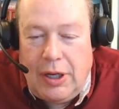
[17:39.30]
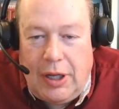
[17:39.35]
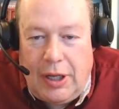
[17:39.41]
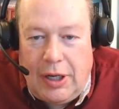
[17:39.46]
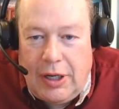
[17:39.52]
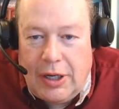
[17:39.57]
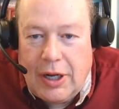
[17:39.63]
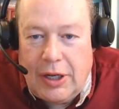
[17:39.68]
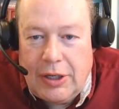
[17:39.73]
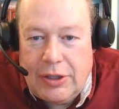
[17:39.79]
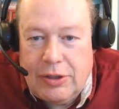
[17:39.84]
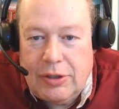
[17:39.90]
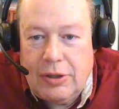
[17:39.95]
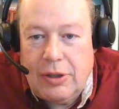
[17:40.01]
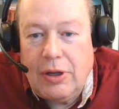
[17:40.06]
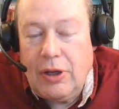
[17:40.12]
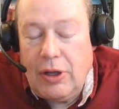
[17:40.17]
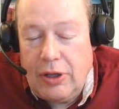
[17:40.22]
and it got to
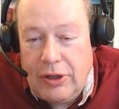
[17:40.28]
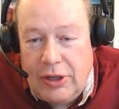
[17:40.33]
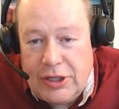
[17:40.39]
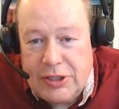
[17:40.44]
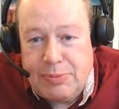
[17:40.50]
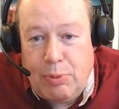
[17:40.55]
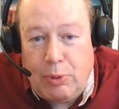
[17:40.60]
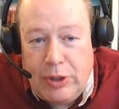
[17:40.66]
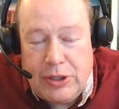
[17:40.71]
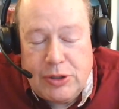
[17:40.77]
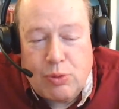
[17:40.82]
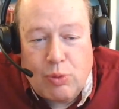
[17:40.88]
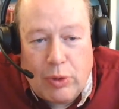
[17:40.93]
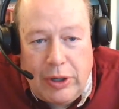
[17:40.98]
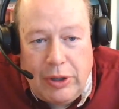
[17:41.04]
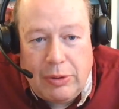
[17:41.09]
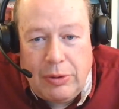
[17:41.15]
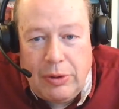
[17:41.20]
this point is
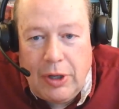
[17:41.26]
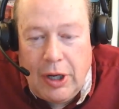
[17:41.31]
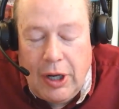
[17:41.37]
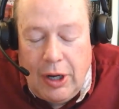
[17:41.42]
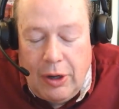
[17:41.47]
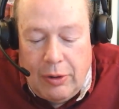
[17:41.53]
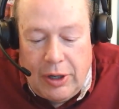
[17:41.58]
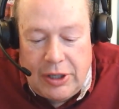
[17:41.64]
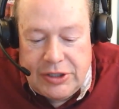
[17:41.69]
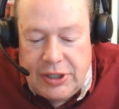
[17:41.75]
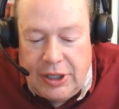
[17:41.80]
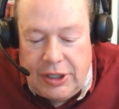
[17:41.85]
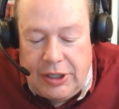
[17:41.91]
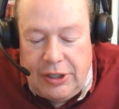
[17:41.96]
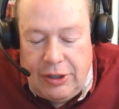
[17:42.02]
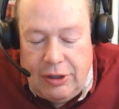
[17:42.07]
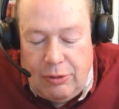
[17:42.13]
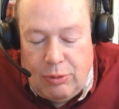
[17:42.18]
real, where I was
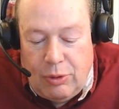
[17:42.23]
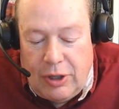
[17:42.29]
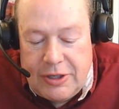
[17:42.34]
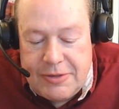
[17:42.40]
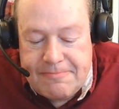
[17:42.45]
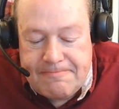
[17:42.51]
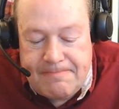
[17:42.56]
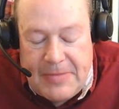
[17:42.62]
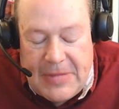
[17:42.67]
like, you know what?